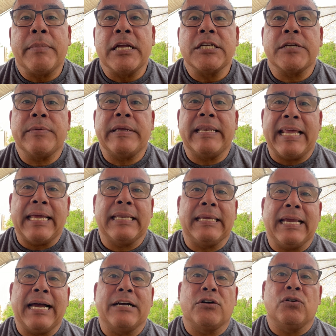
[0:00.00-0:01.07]
Benjamin
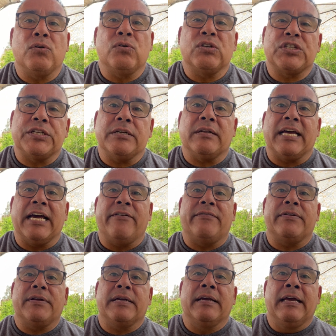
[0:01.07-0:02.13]
Netanyahu, who still haven't